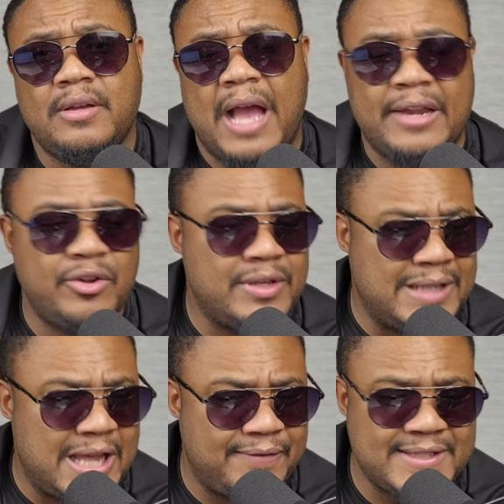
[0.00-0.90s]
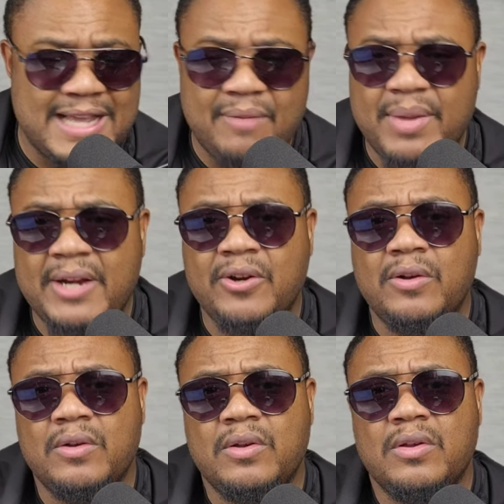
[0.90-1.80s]
I know your life has got better.
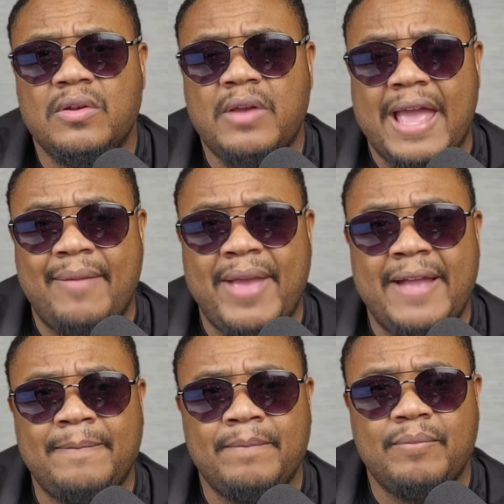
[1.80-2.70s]
Amen.